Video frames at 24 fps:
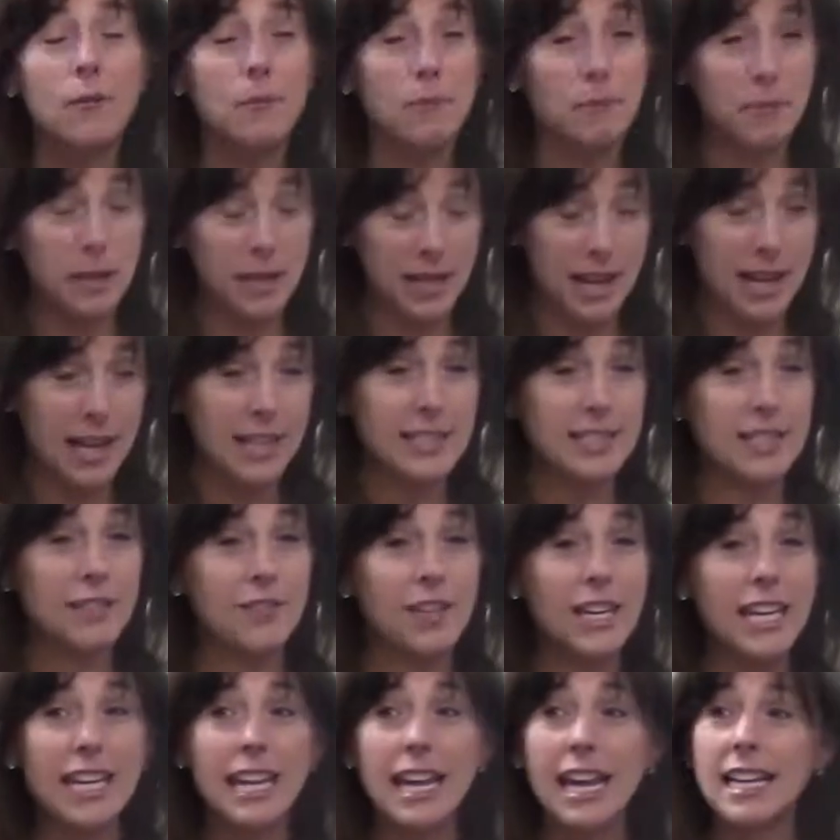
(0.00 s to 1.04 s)
because of
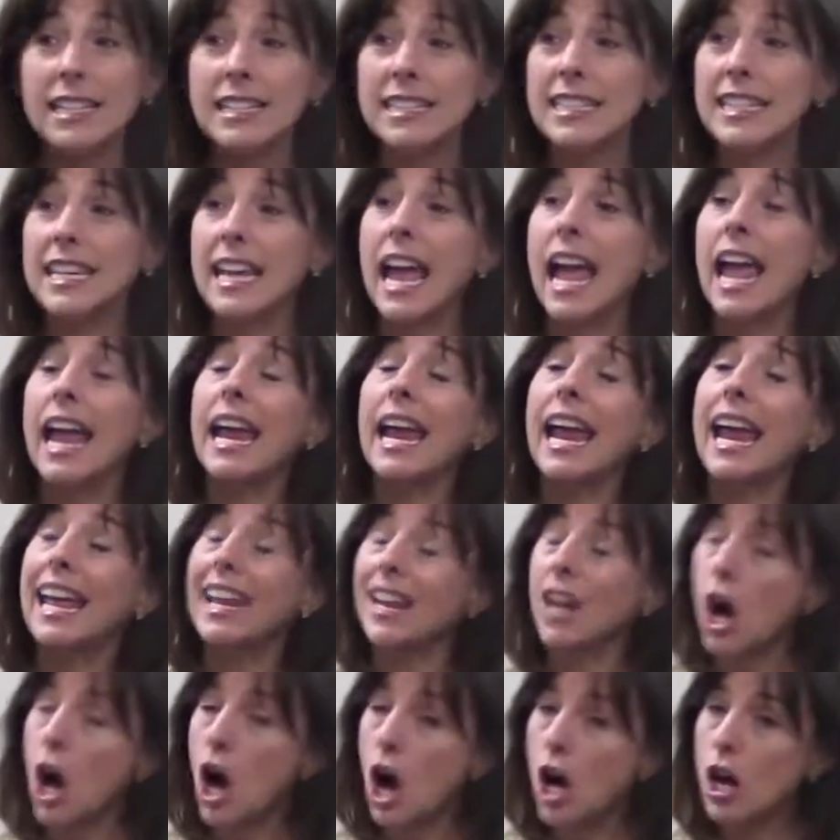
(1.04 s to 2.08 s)
ESCA
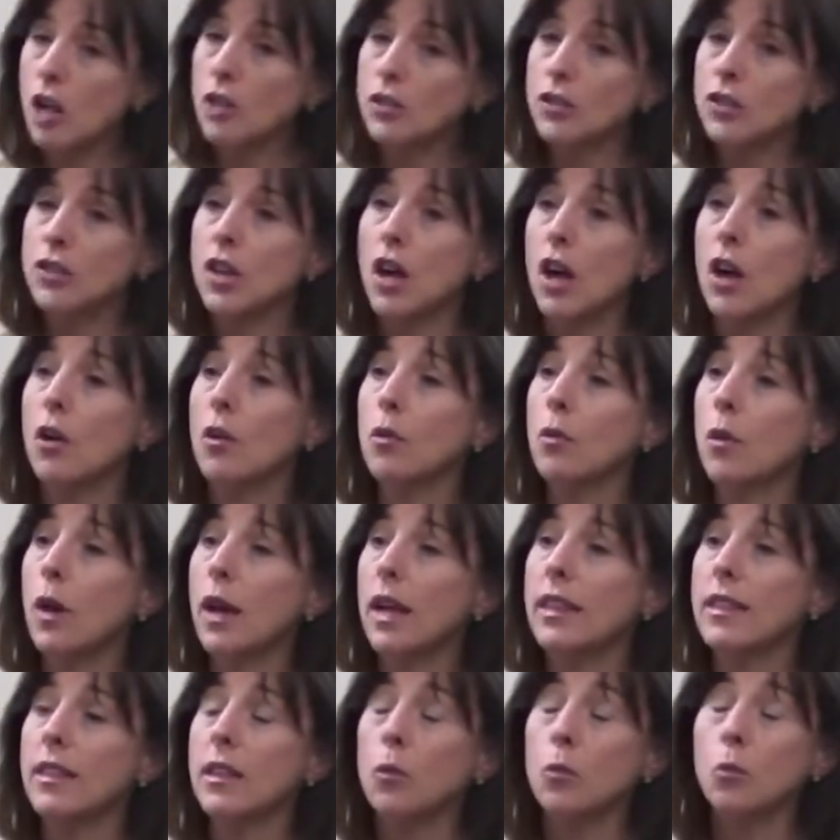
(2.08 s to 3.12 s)
and also
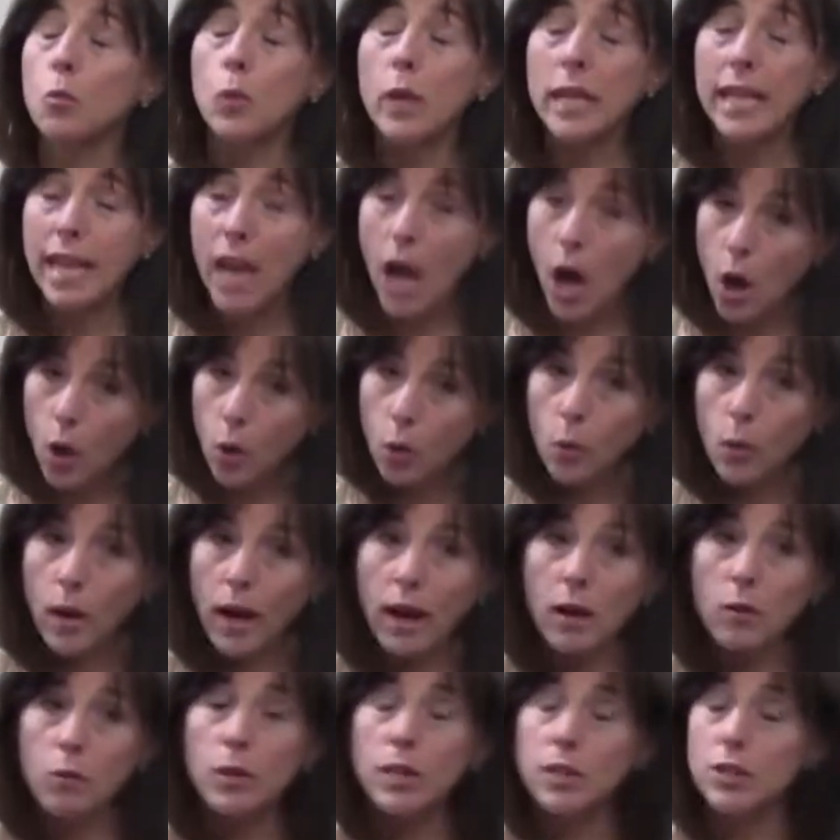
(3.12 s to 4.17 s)

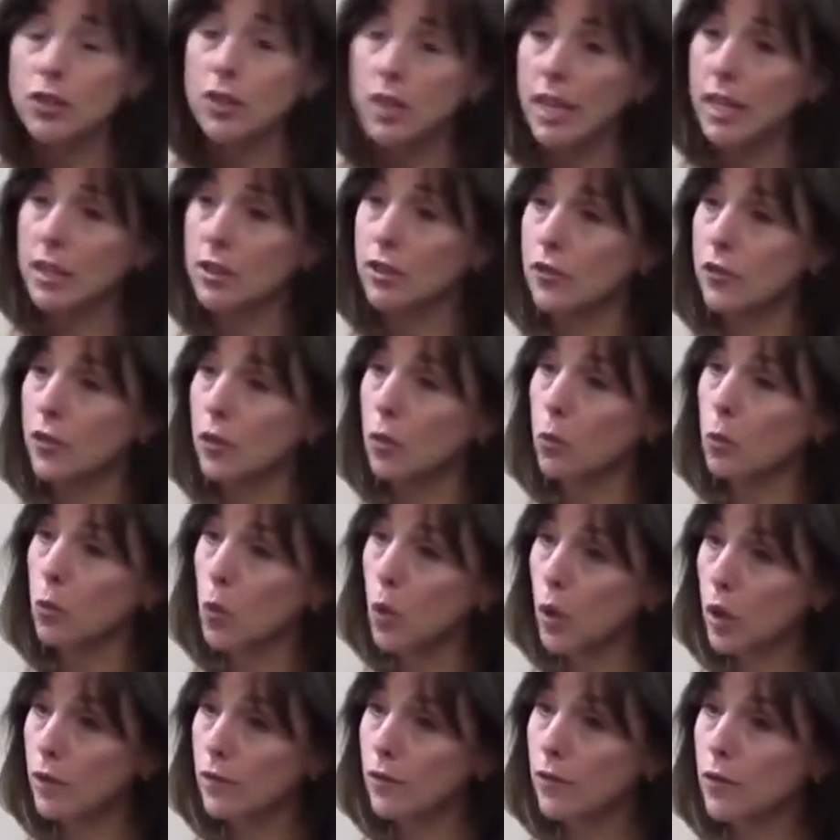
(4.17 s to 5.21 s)
WIOA, which stands for
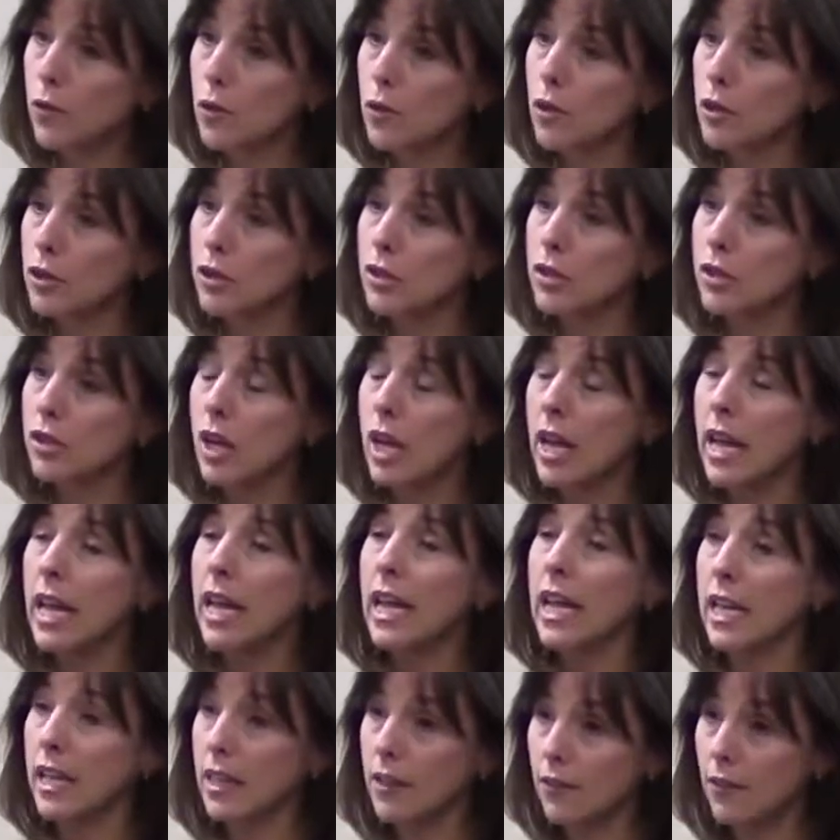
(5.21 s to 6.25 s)
Workforce
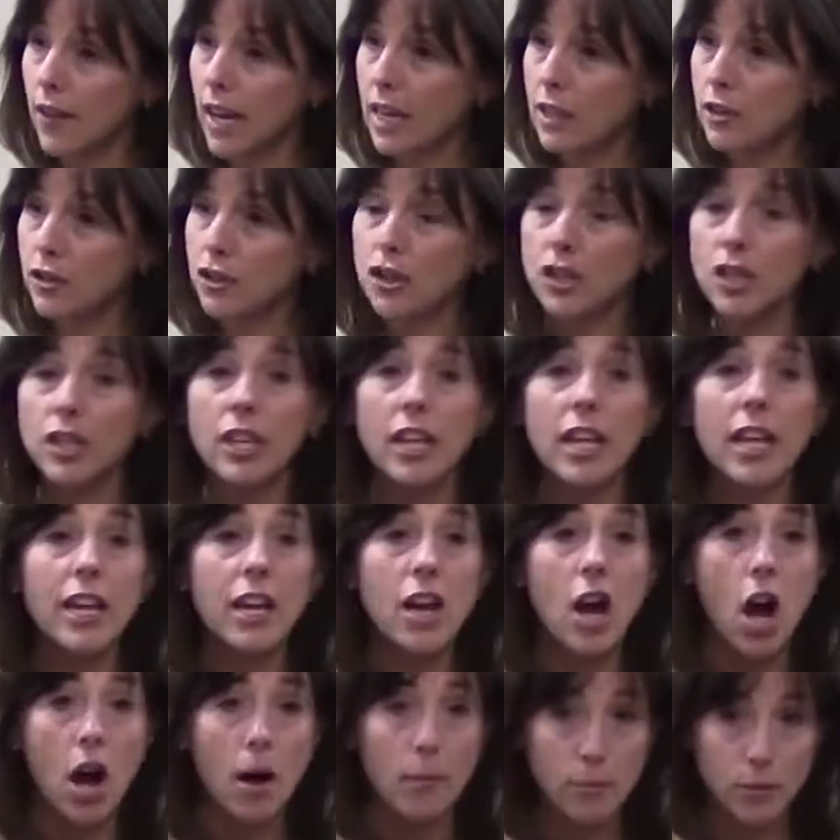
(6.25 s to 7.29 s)
Innovation
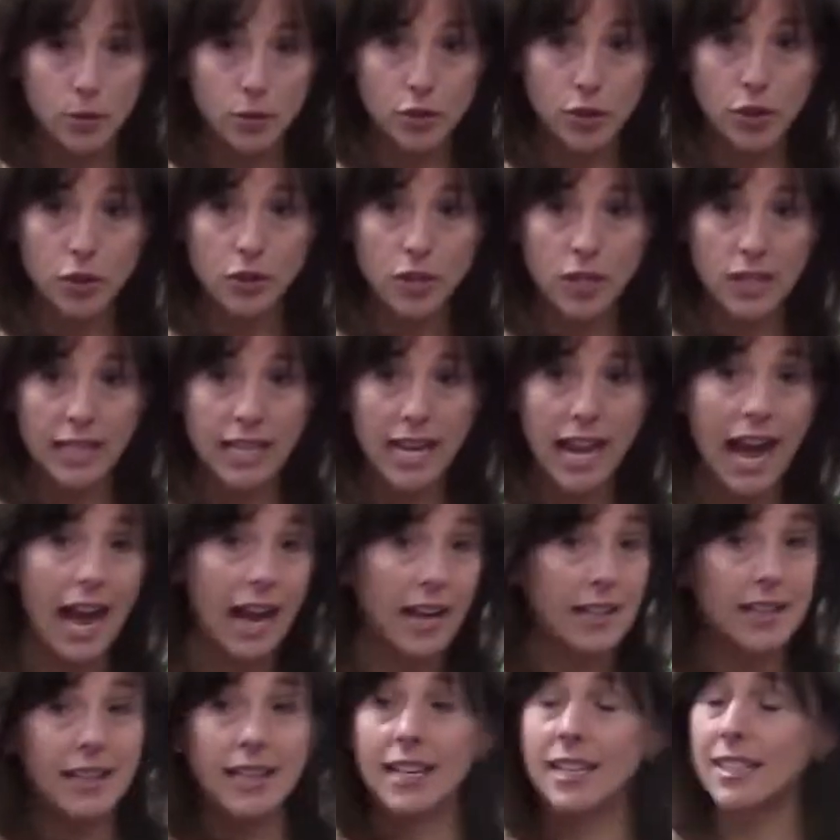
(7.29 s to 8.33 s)
and Opportunity
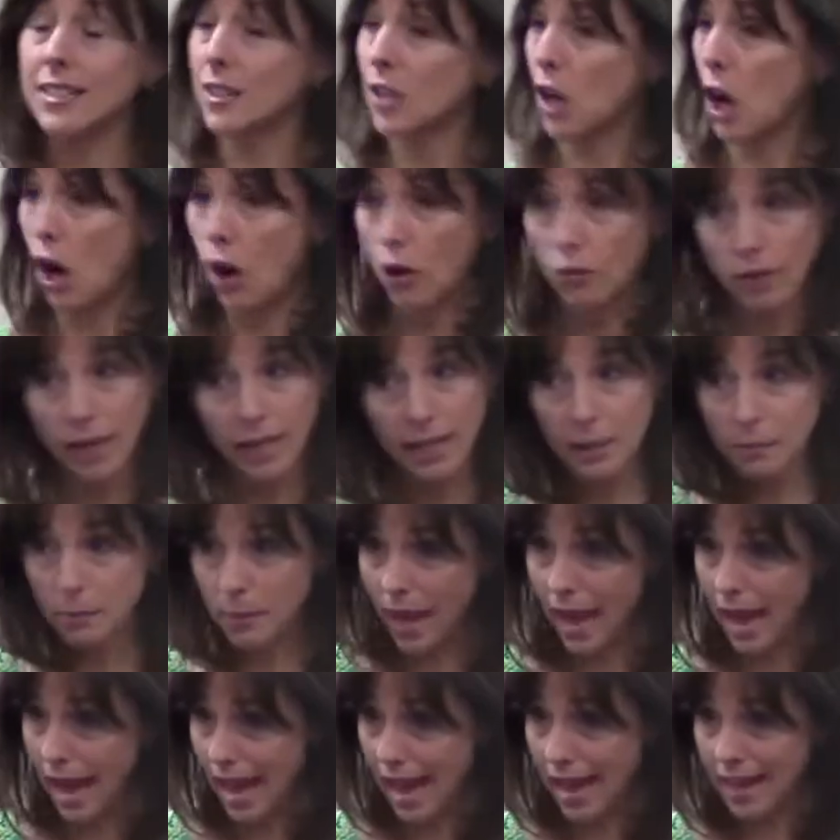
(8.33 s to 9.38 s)
Act, that is already
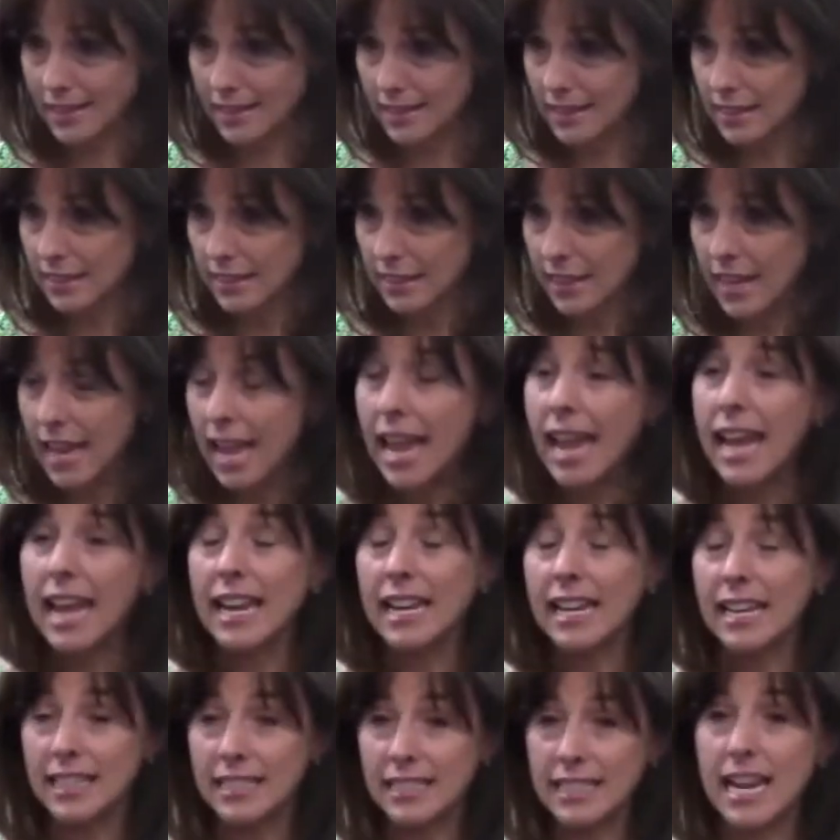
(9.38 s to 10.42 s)
passed.
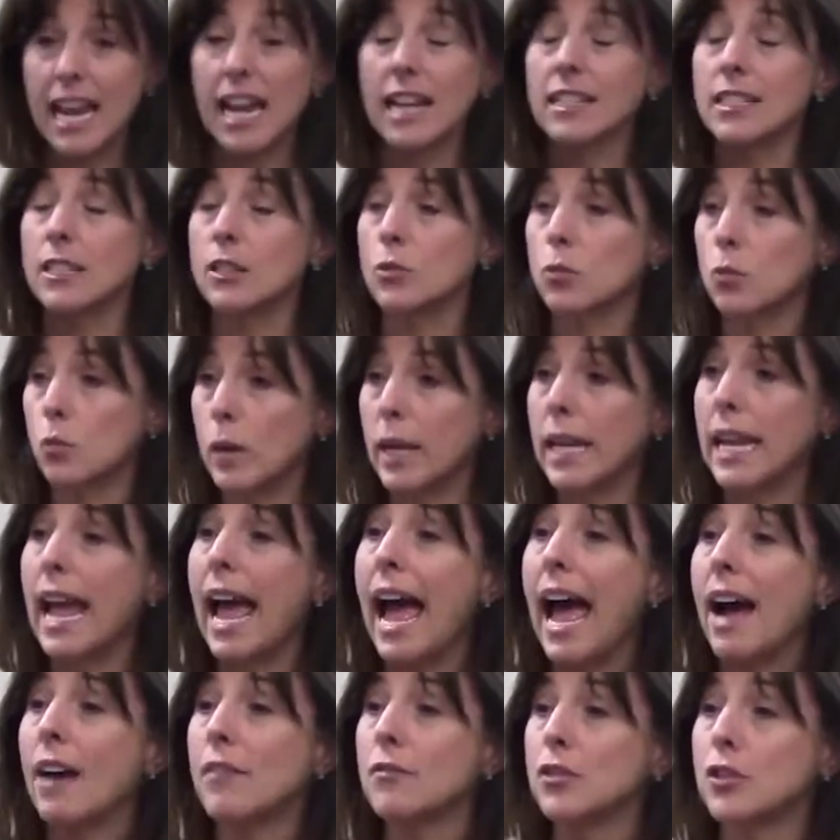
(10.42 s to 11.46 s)
And in Texas, we
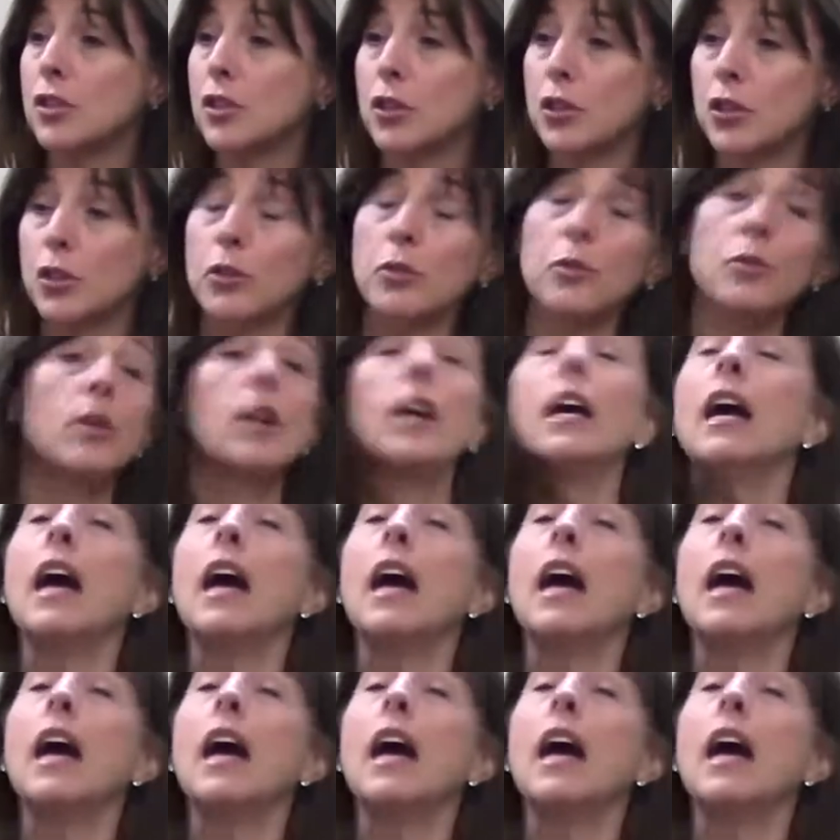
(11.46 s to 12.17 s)
have to